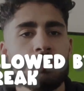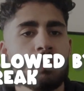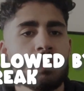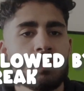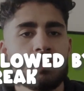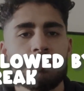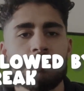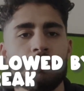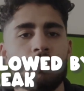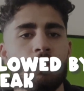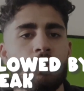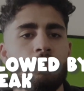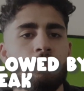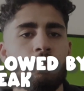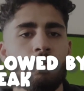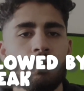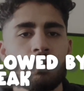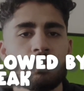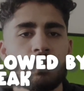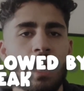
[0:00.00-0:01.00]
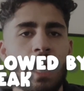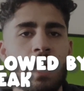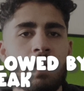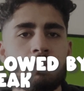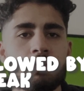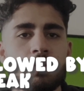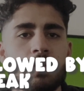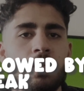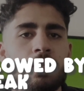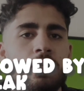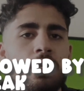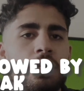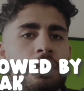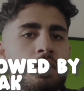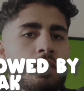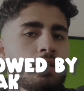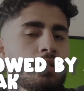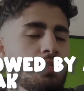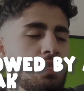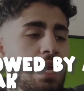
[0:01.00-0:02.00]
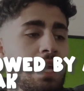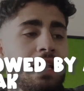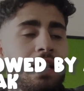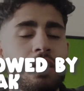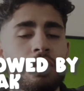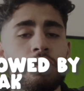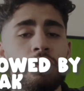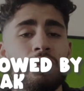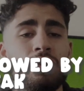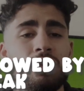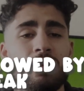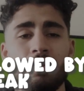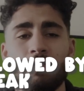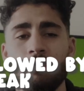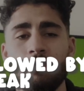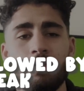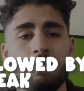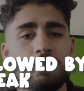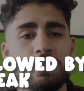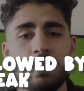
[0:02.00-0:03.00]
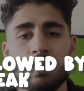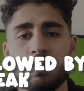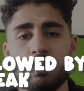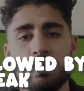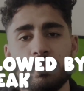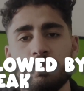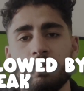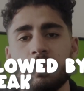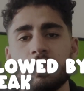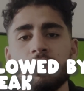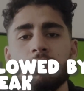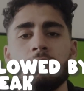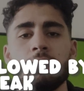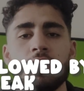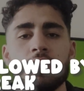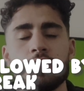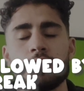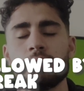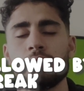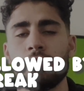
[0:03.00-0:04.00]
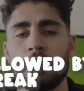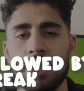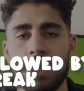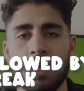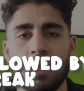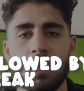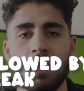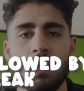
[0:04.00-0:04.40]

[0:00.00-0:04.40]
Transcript: this for 4 times and then take a longer 15 to 20 minutes break,